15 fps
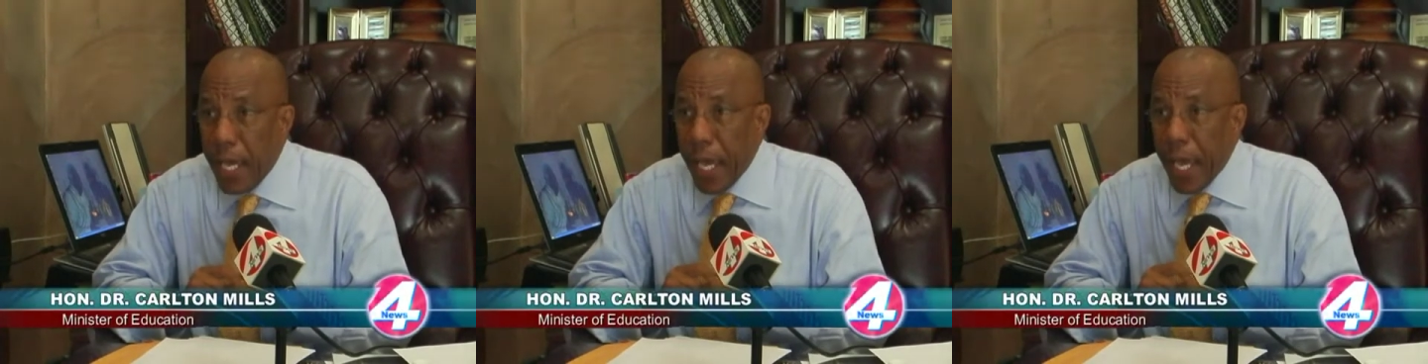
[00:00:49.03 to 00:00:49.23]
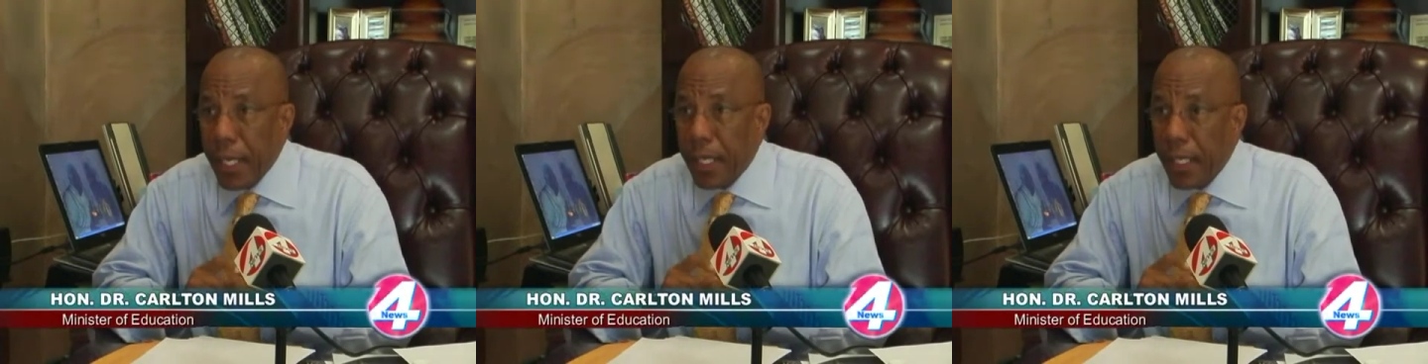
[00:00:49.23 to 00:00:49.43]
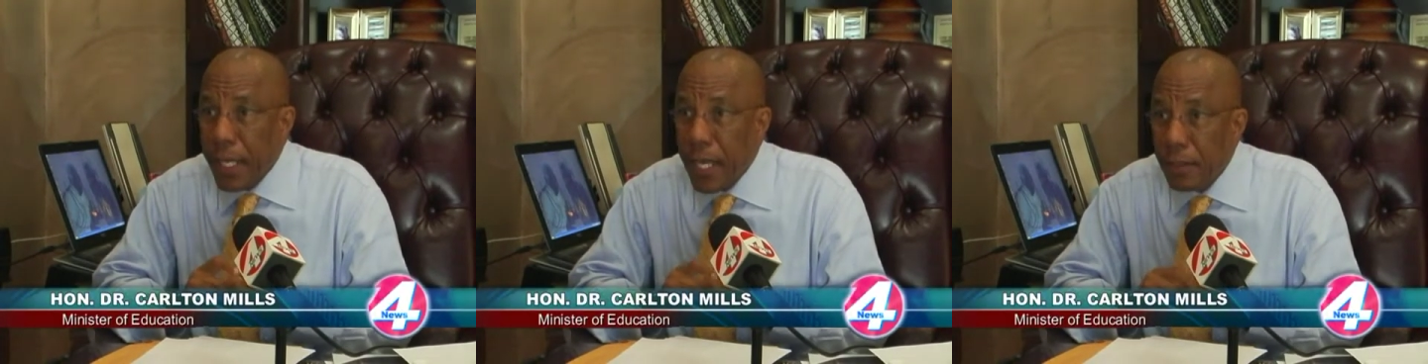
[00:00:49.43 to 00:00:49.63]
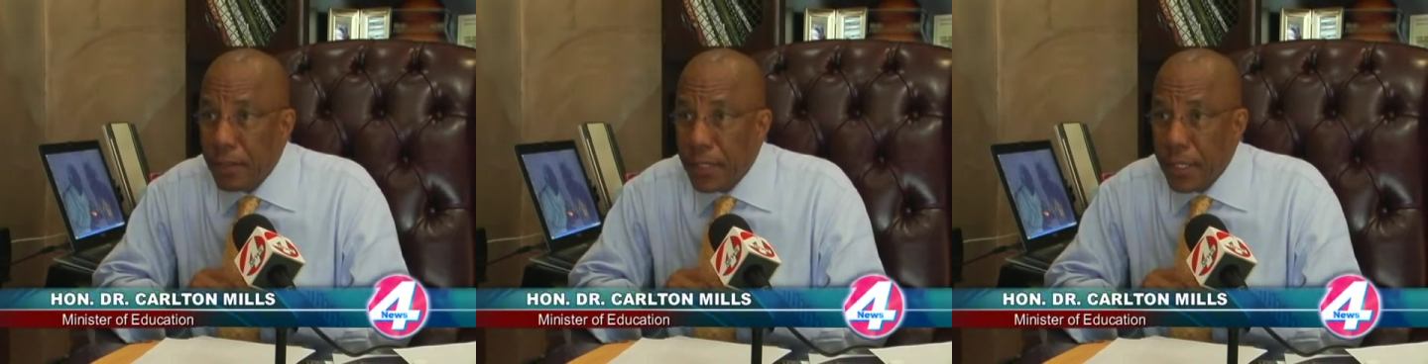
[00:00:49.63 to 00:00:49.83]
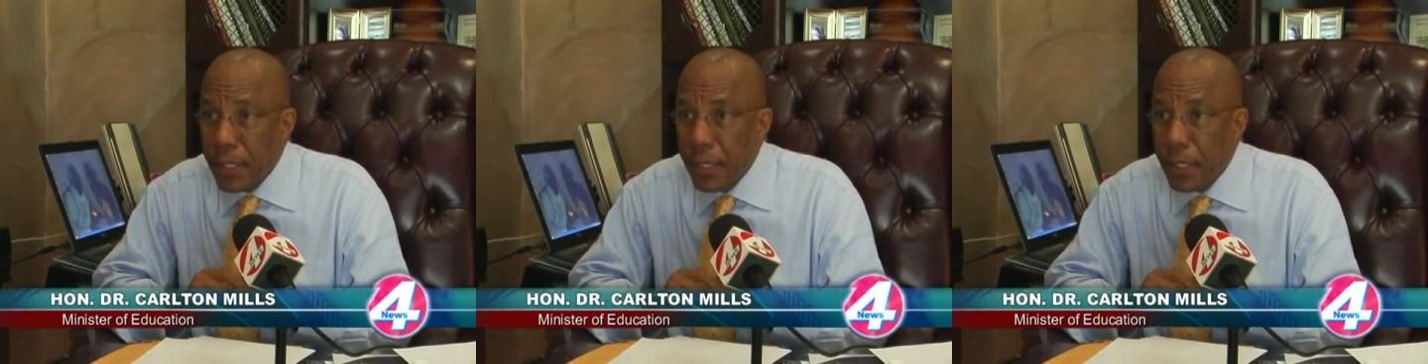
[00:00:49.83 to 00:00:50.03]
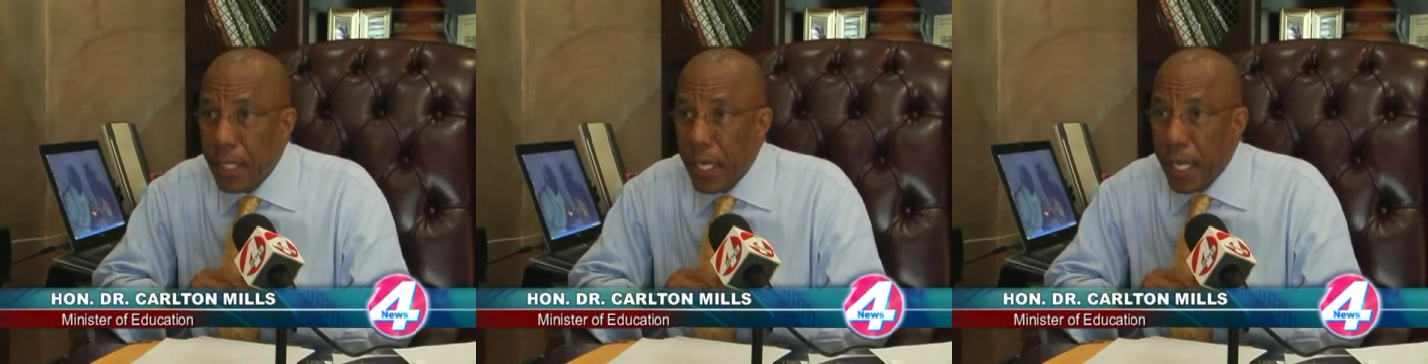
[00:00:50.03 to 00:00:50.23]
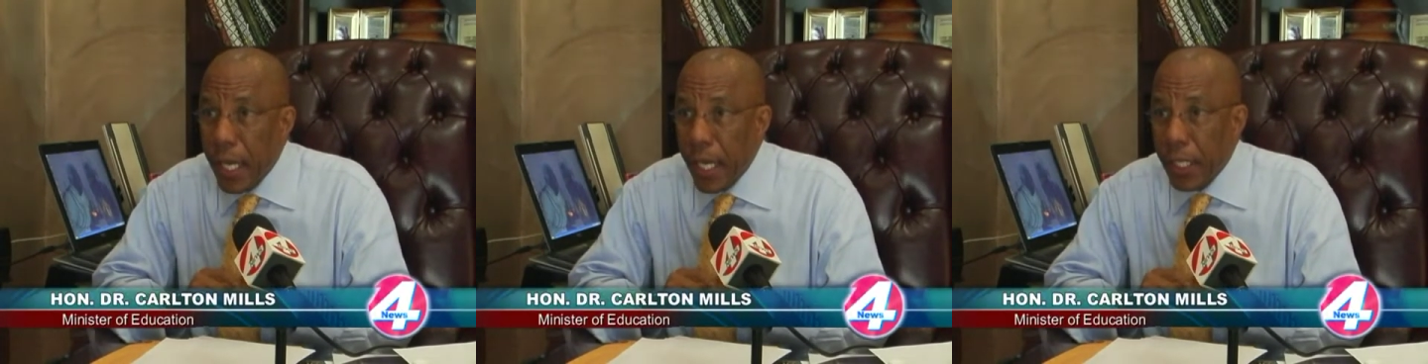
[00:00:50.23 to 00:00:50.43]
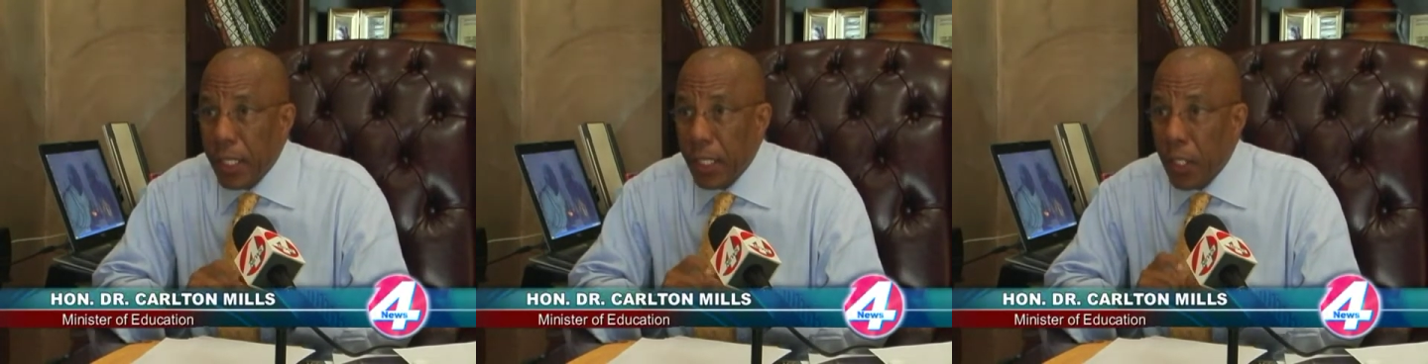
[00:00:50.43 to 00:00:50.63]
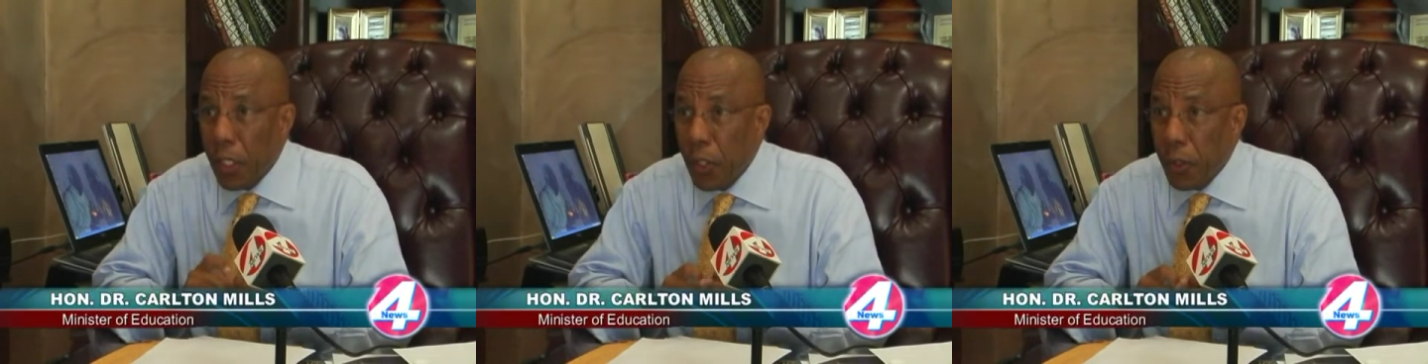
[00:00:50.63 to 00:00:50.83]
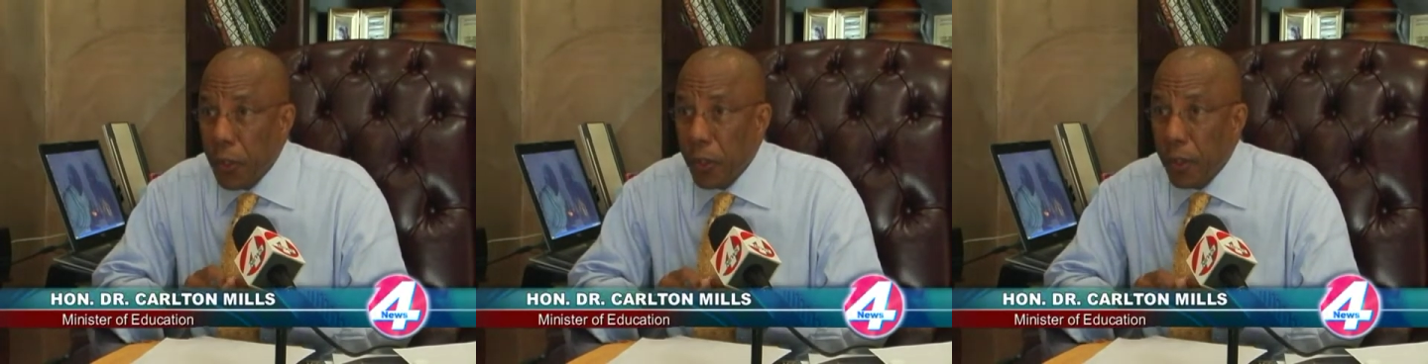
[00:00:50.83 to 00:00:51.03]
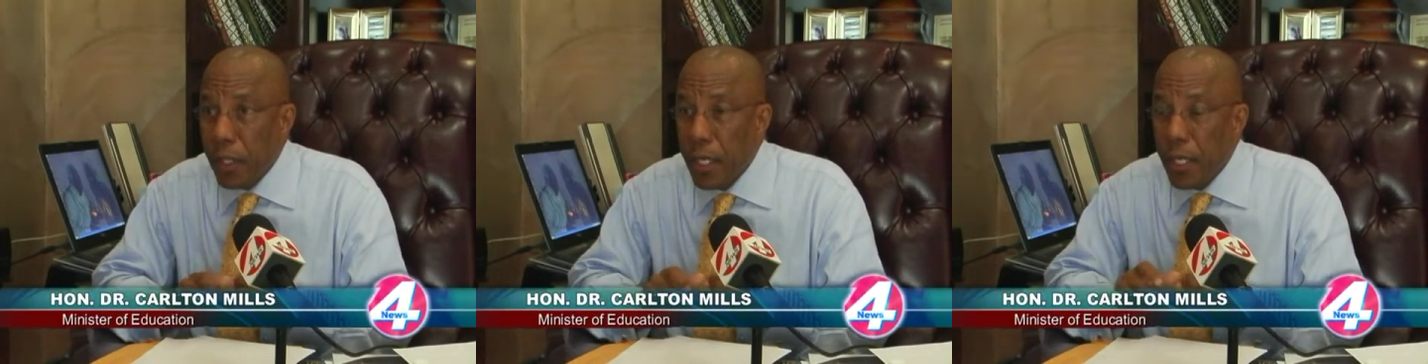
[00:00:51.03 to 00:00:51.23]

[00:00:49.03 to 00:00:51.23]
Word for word: an accountant, and a clerk.